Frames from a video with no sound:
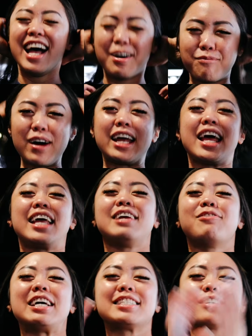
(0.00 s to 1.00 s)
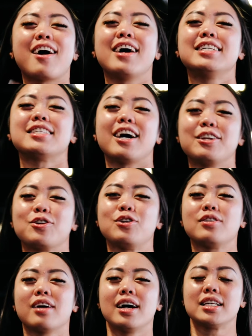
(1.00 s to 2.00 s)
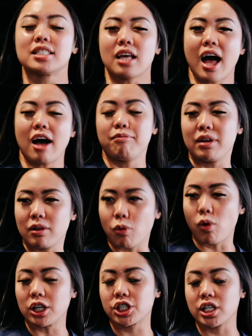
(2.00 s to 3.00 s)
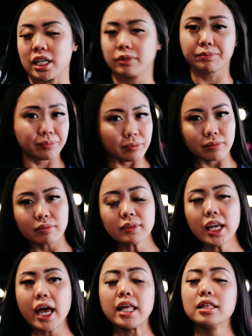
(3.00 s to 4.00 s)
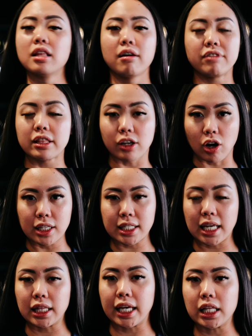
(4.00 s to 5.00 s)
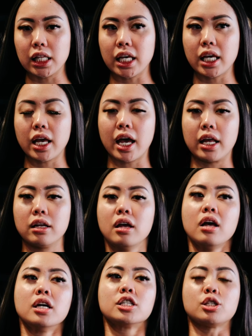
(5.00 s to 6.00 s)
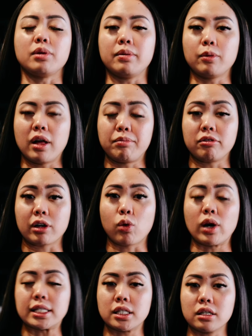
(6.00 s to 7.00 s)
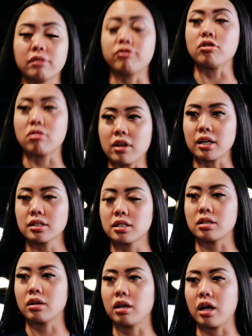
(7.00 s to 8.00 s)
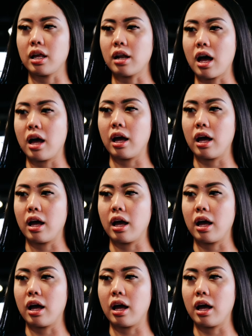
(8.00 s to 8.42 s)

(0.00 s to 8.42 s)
But anyways, guys, I know you guys have been watching and loving the content lately, and so many people have been requesting a few things, and